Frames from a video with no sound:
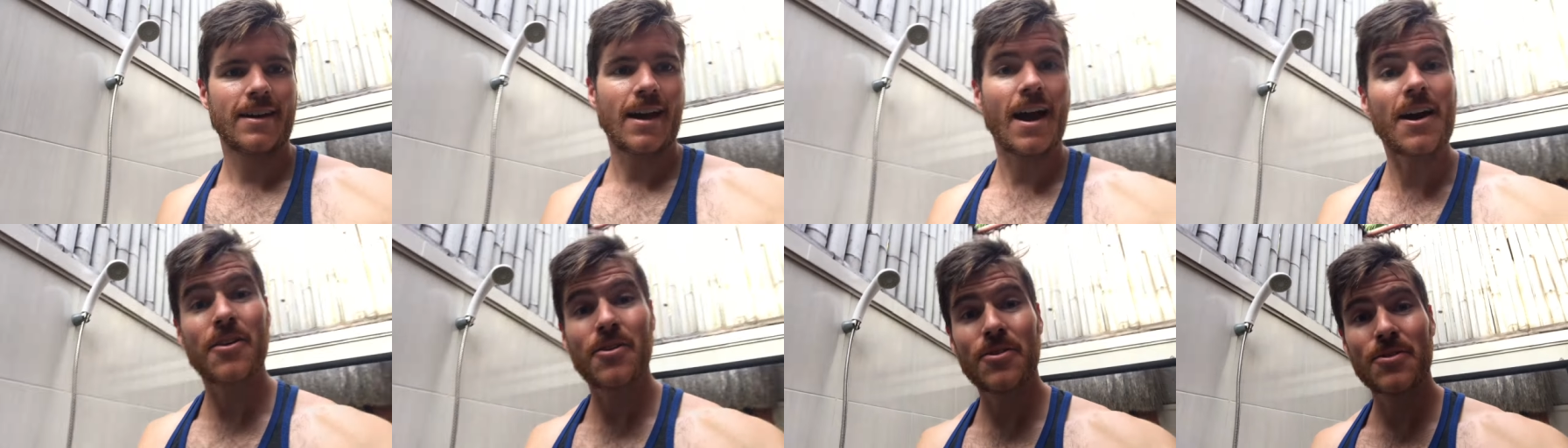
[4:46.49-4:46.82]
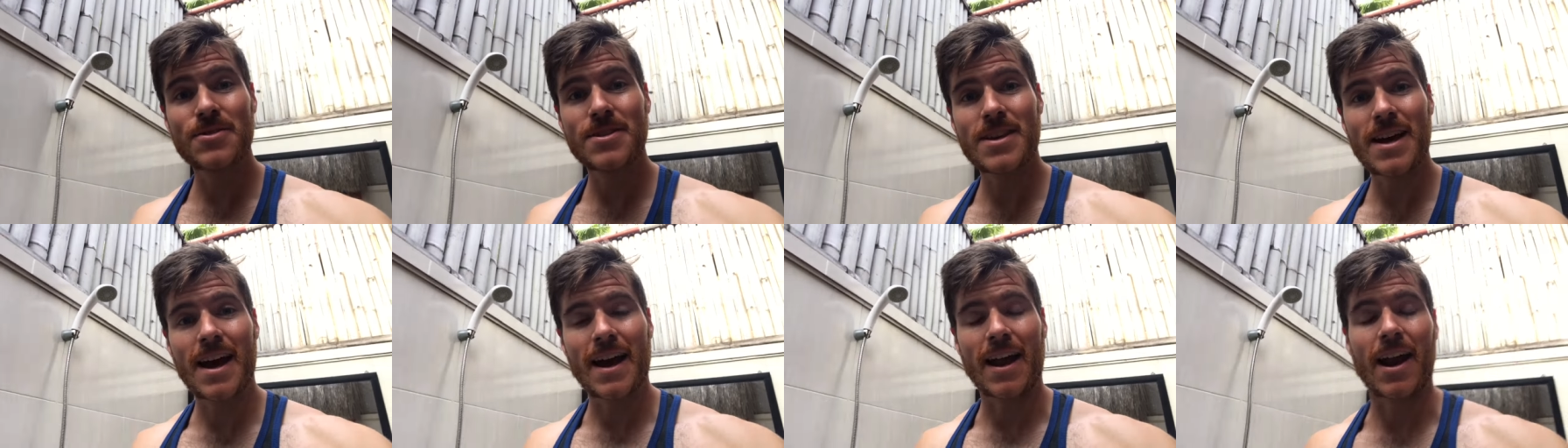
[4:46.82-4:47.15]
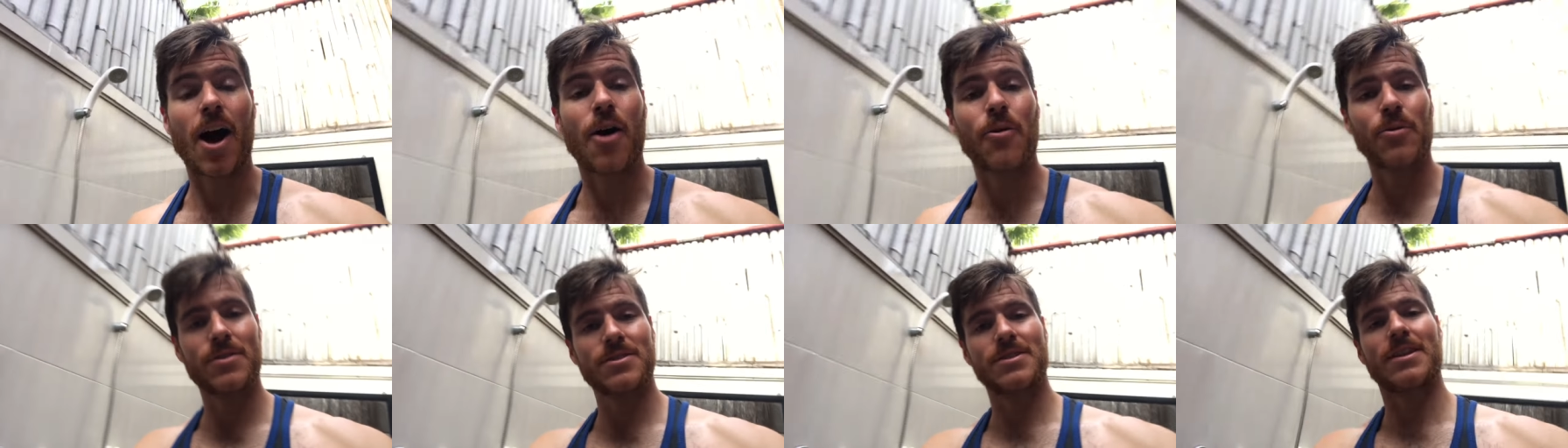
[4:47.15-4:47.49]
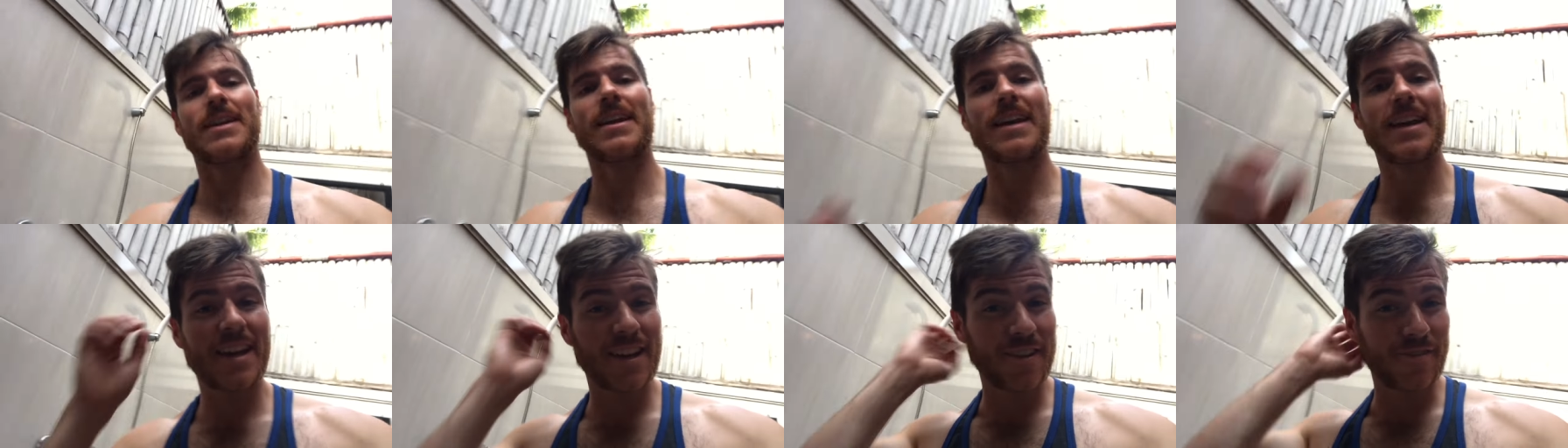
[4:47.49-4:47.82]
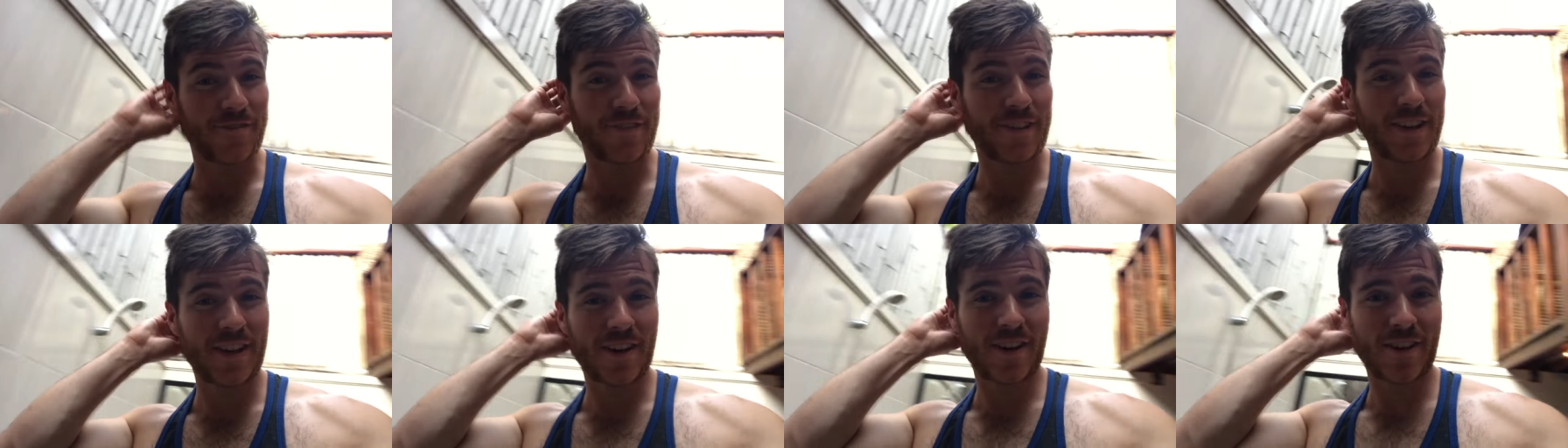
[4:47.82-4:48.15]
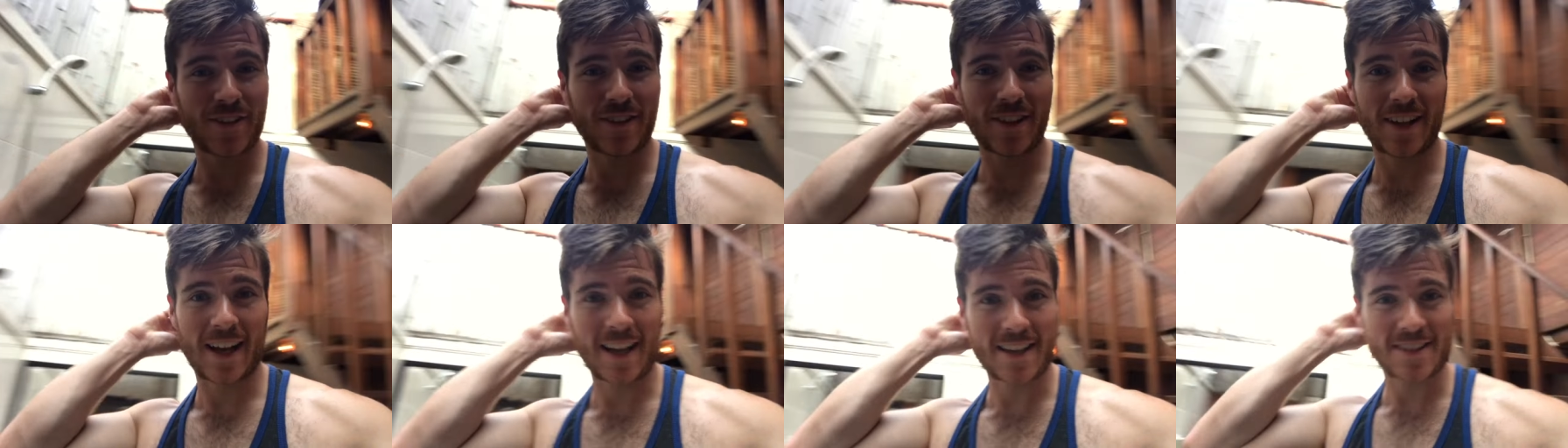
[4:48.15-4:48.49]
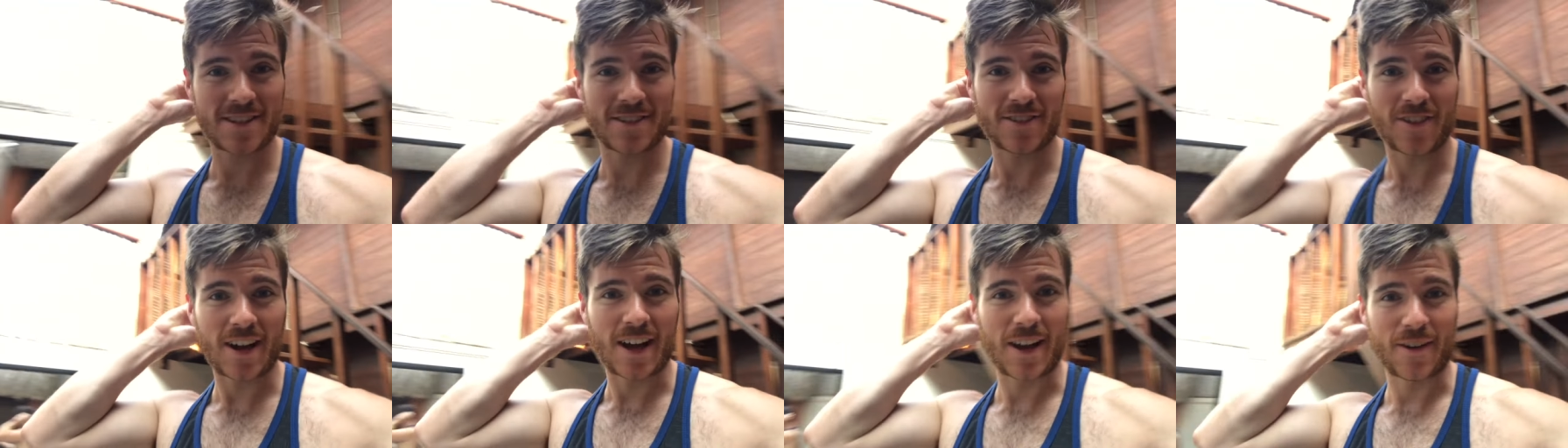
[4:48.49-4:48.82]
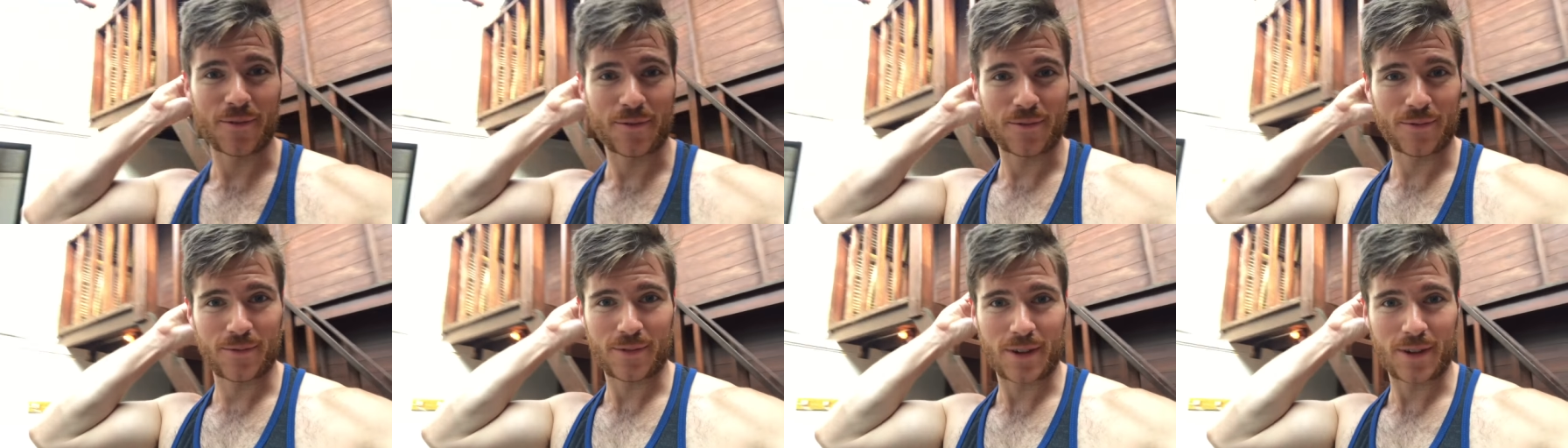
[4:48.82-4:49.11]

How cool is that? I was gonna get a video last night